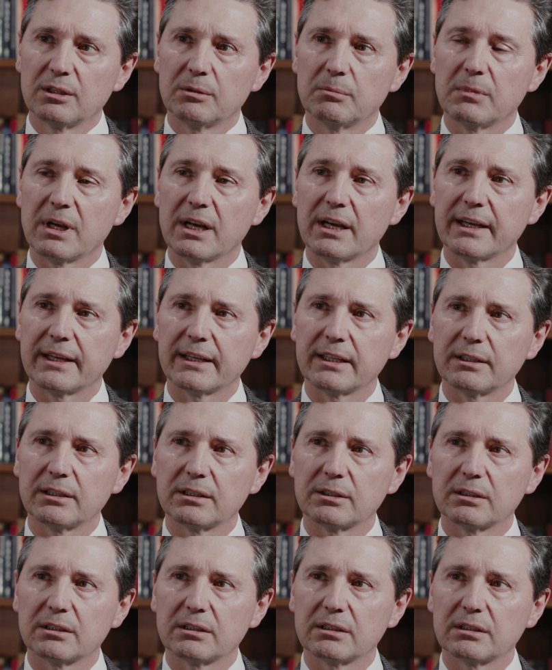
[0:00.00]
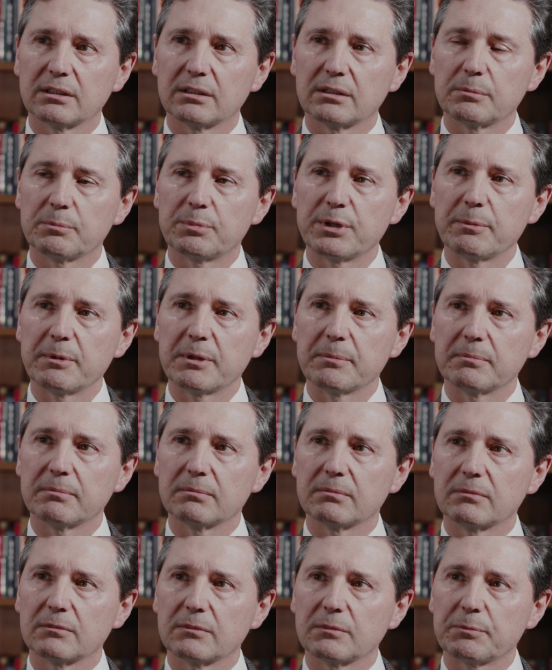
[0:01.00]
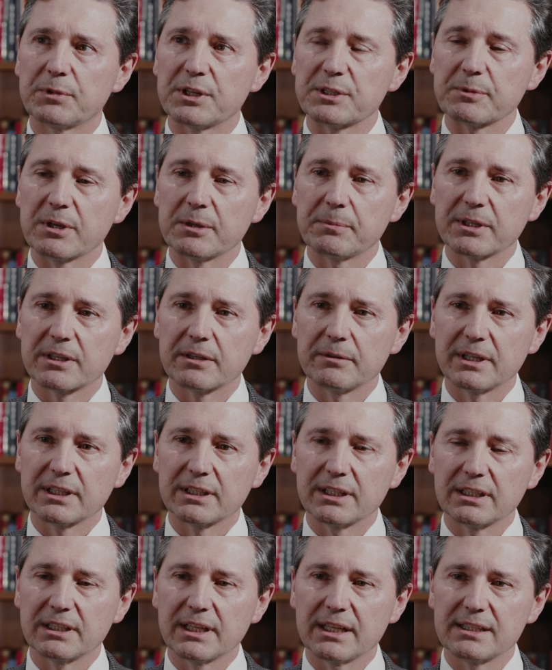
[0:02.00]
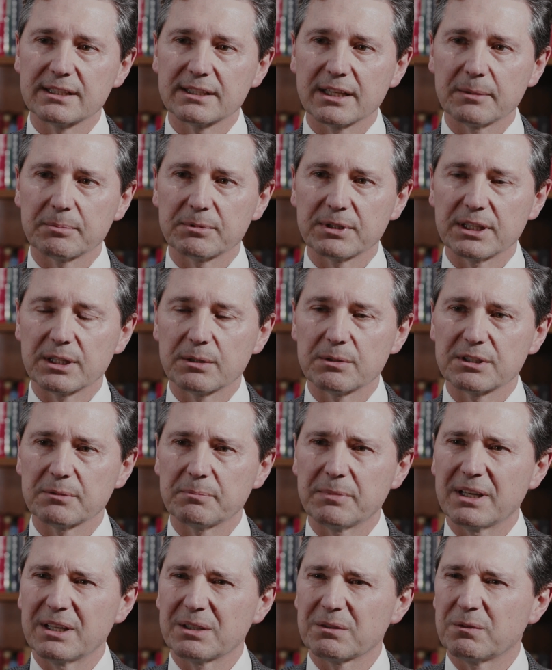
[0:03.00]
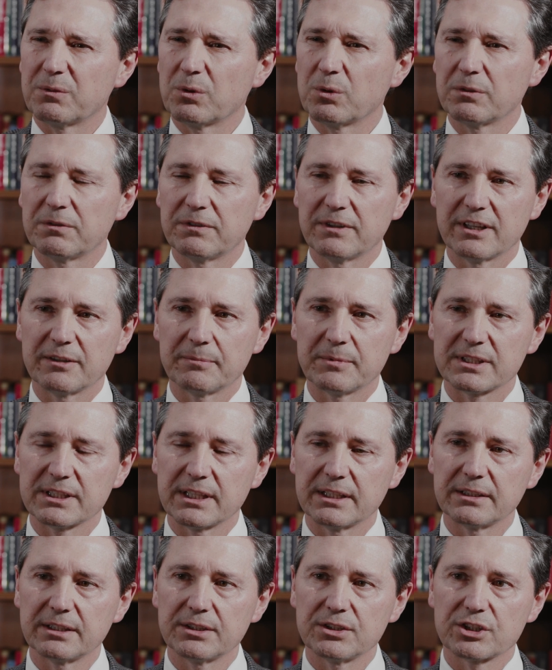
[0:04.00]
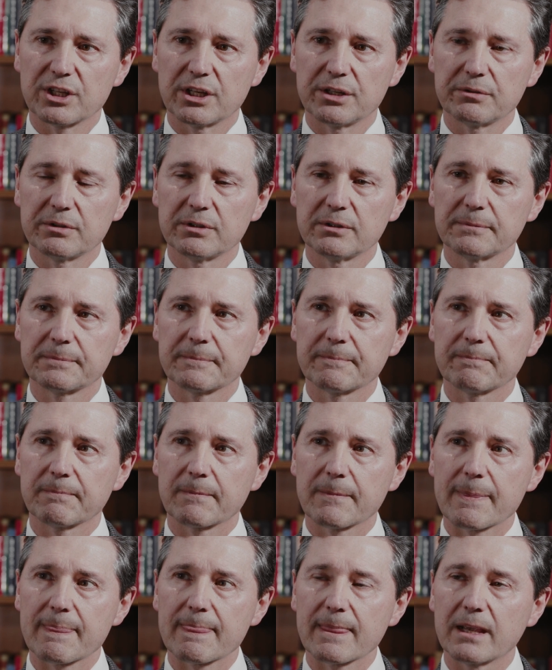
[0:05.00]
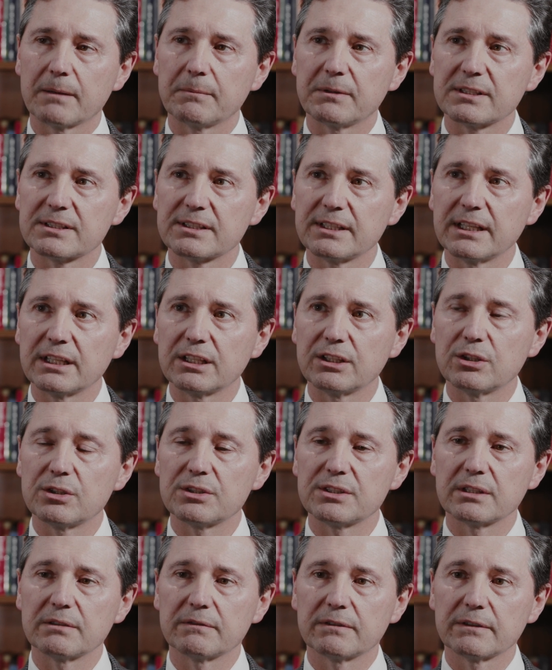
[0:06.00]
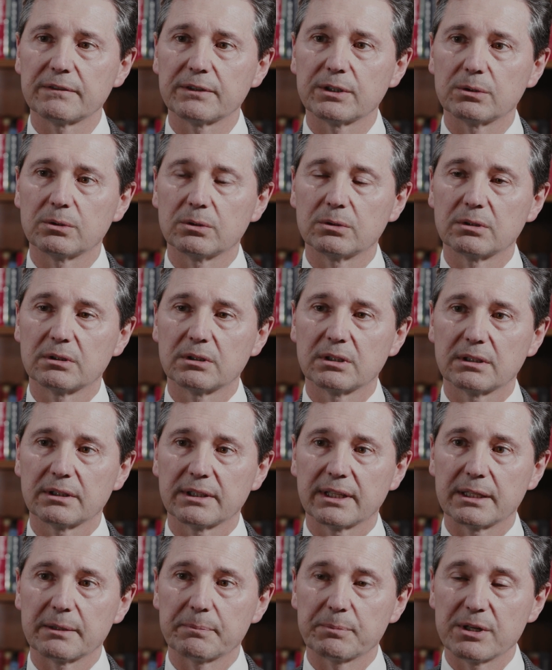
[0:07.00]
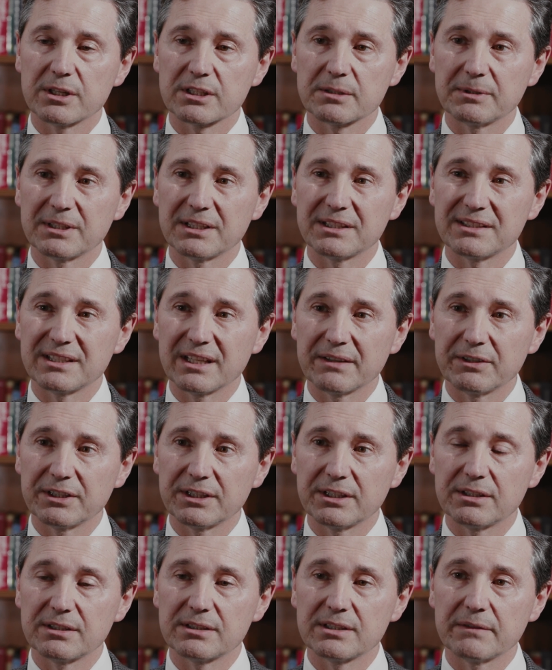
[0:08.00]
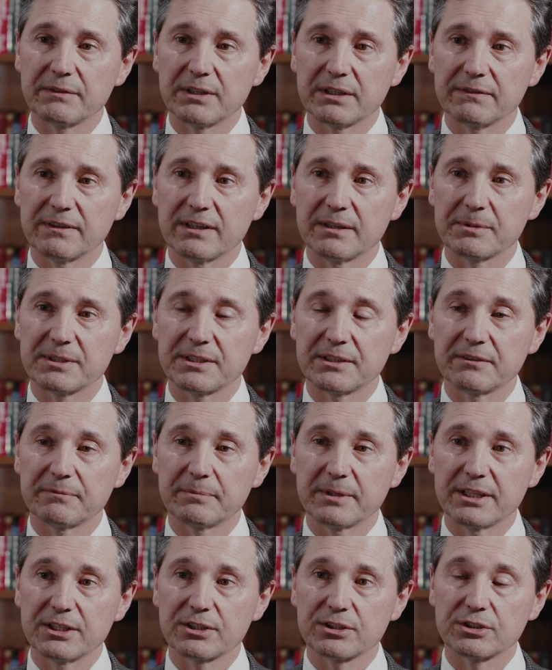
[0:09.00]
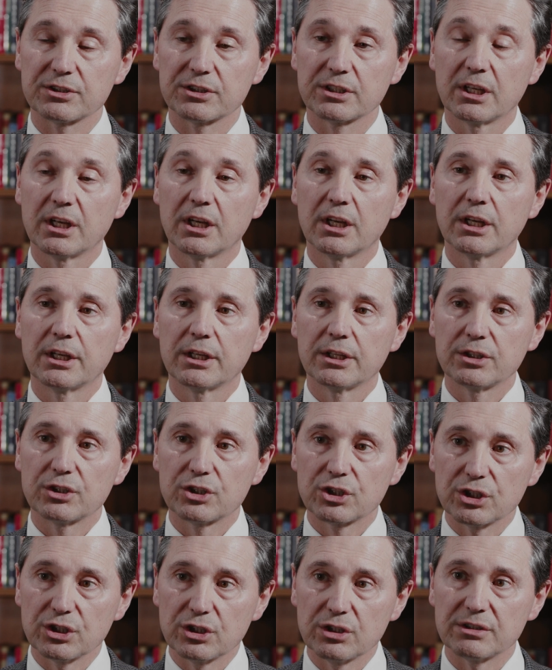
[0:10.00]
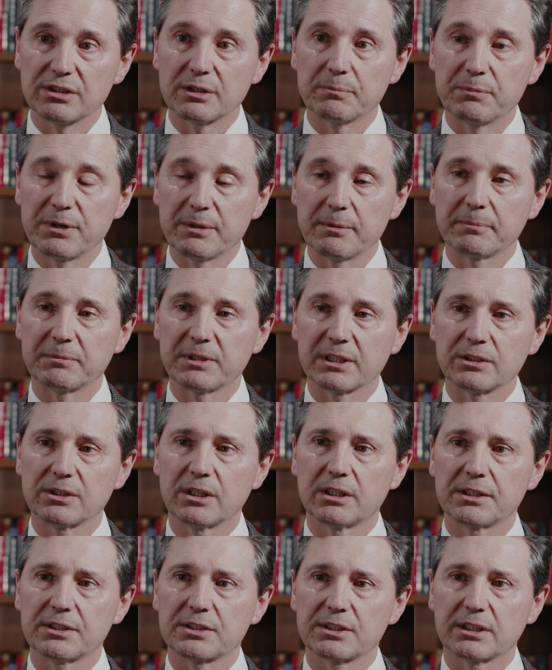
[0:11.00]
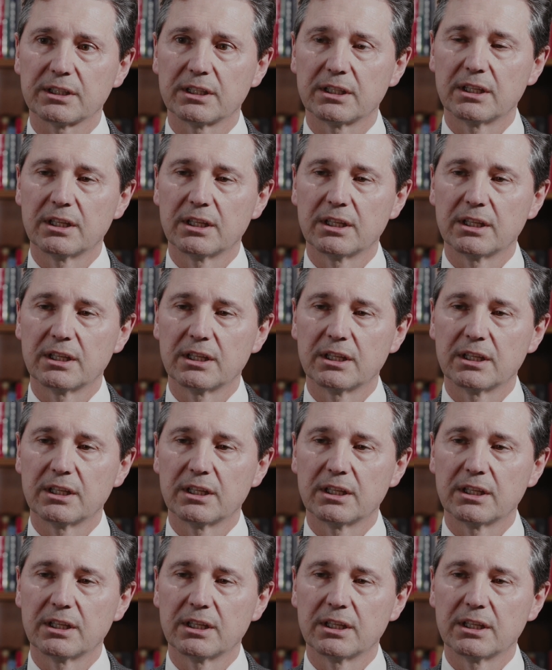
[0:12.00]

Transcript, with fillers: My premium presbyopic correcting lens uptake was about 4 or 5% in general and we're seeing using Vivior that approximately 70 to 75% of patients choose a premium technology.